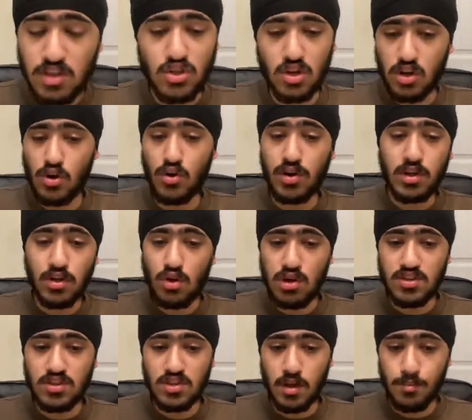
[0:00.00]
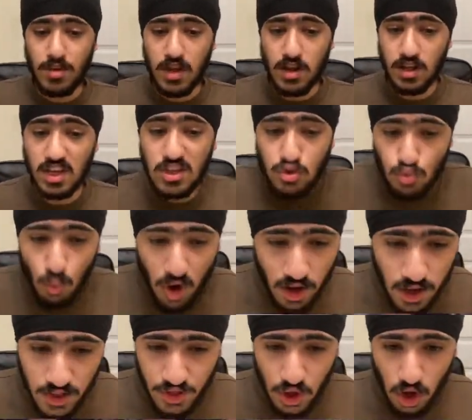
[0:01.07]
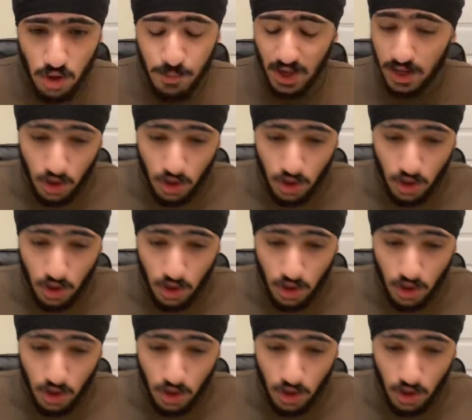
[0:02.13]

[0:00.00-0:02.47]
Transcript: security guard stepped in, he swung at them and